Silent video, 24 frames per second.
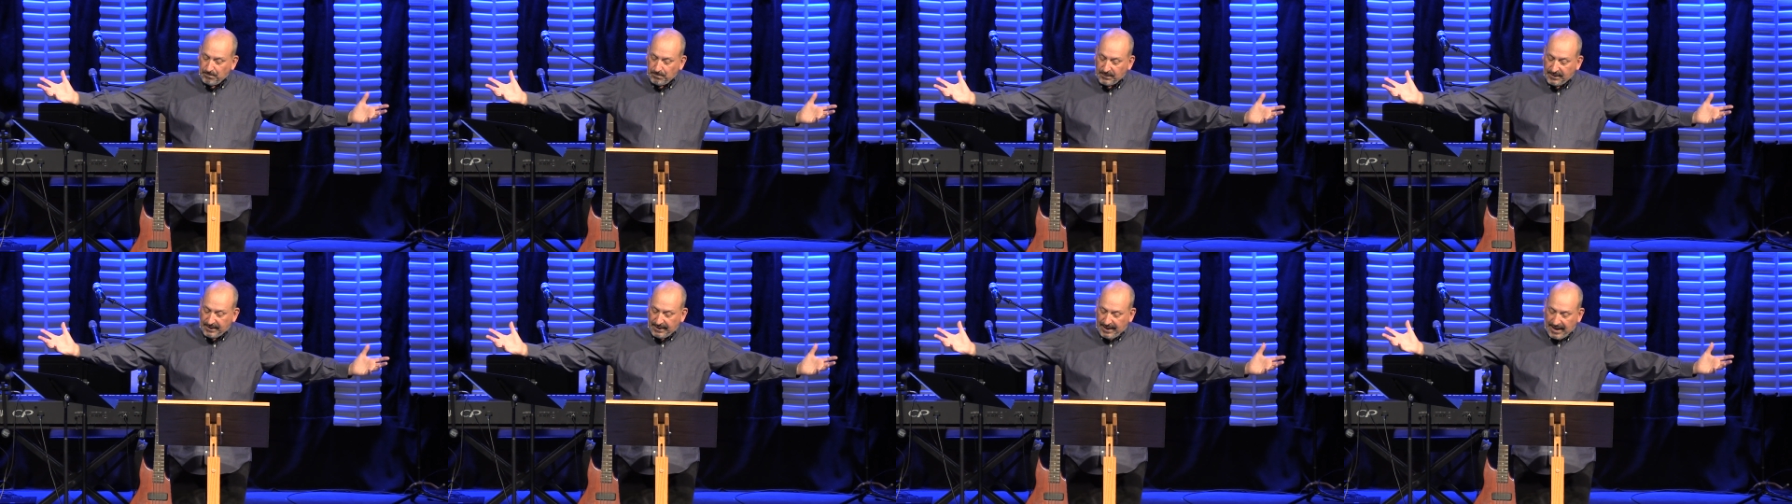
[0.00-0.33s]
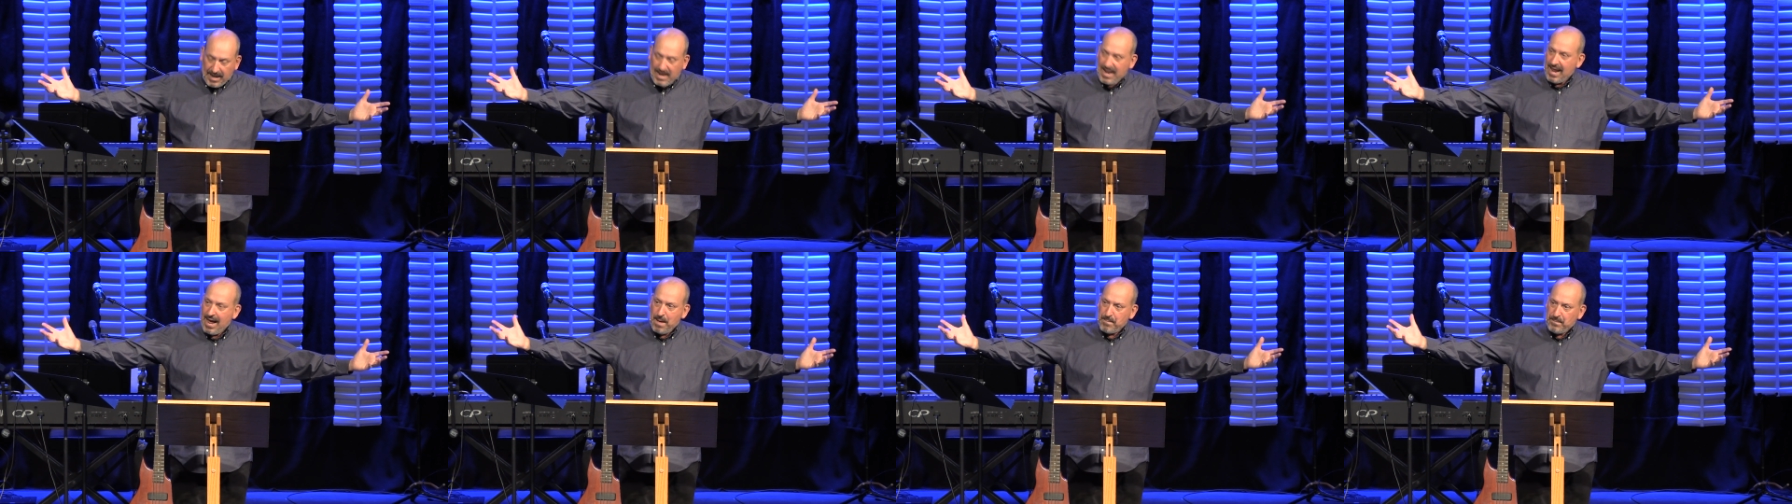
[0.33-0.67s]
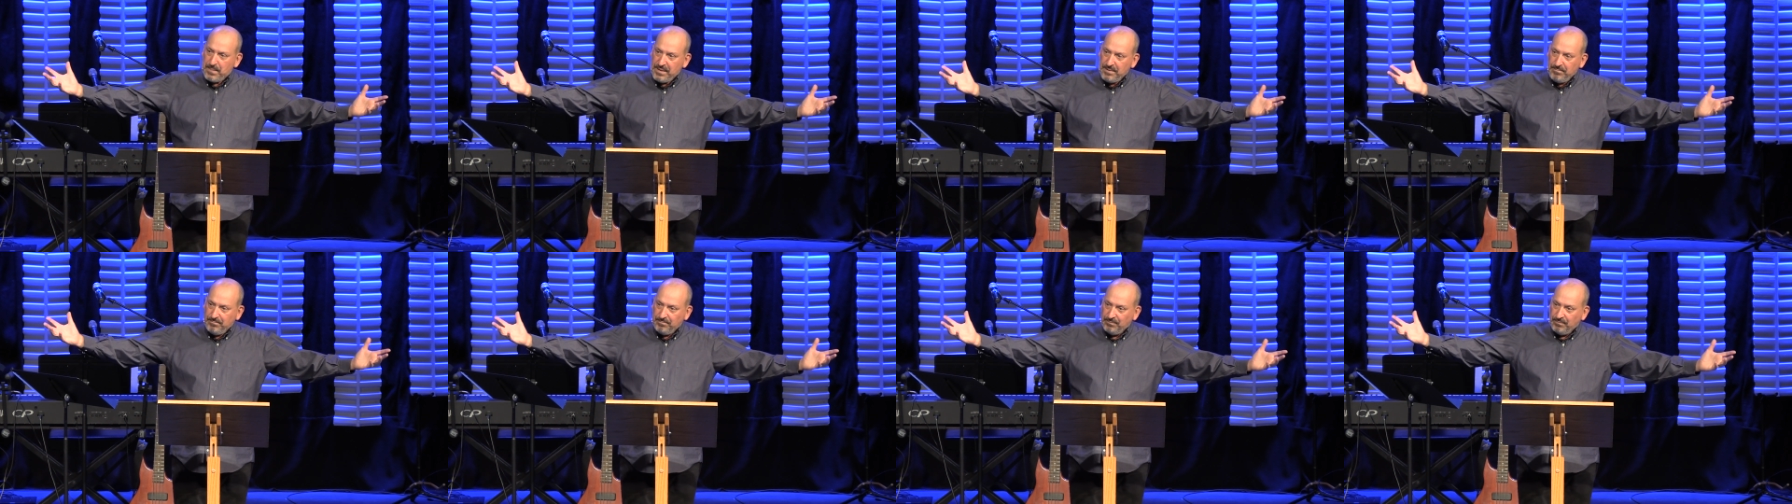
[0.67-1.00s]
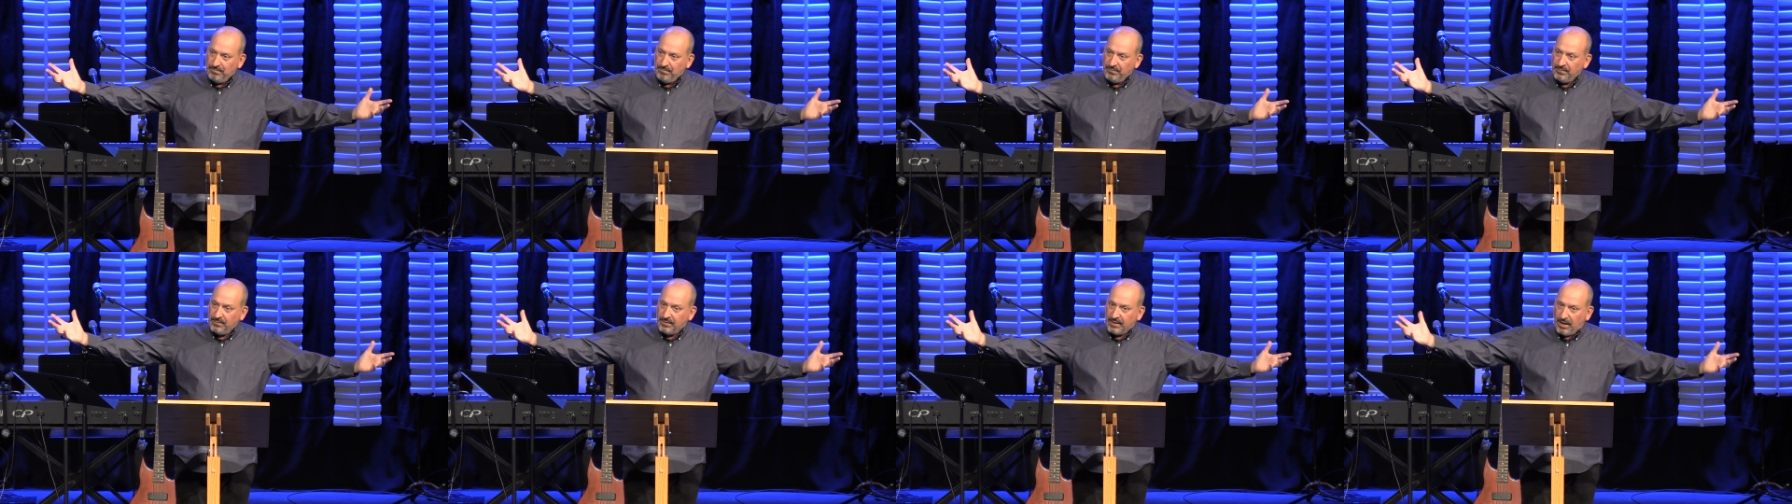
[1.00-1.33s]
Can't happen.
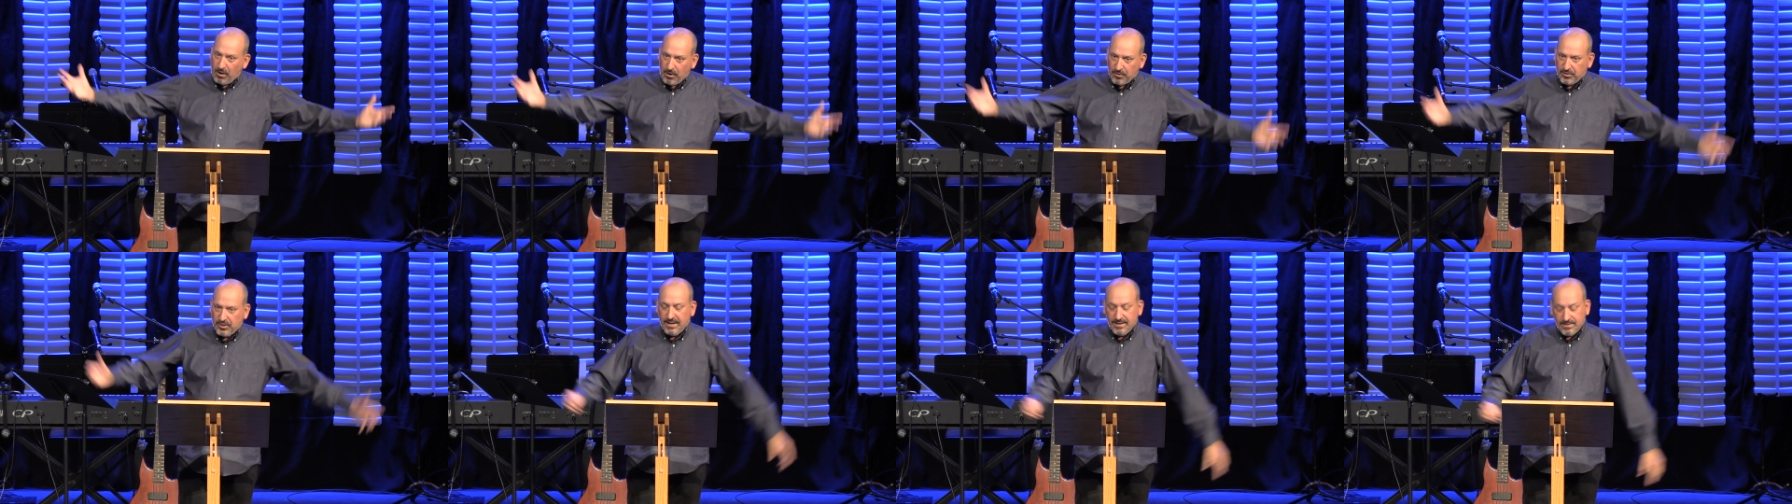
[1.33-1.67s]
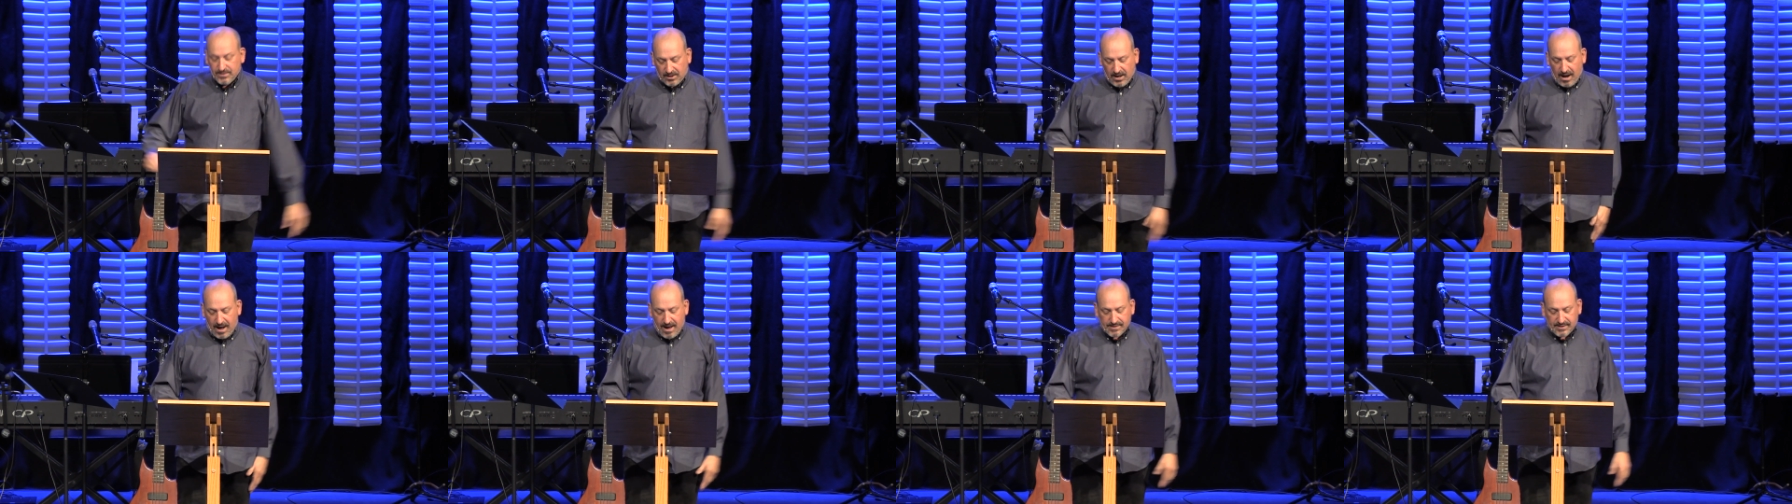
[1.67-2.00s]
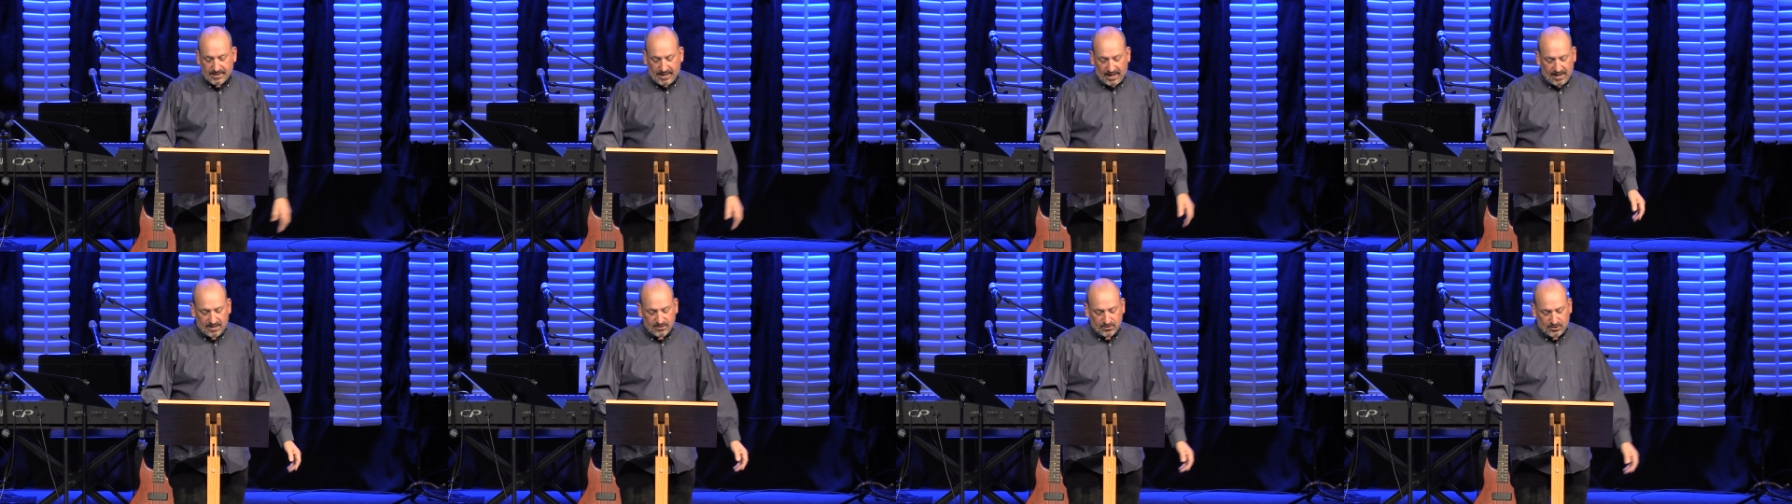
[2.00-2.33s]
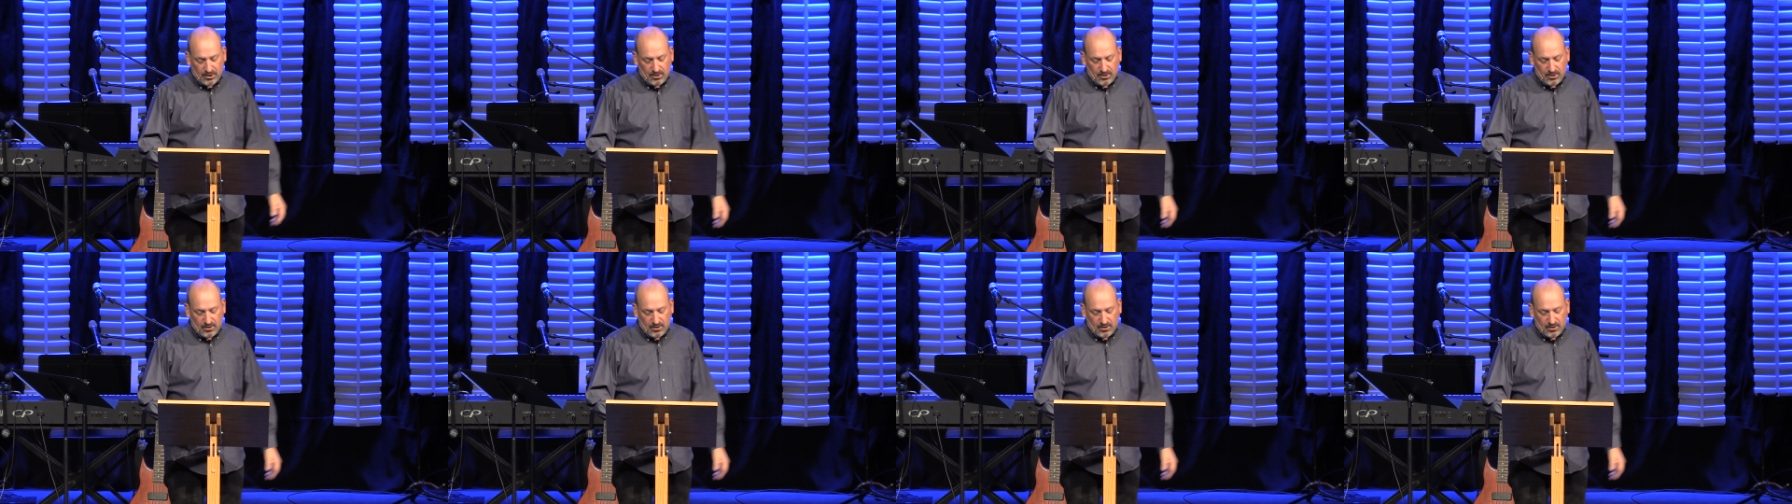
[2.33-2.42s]
There are things God can't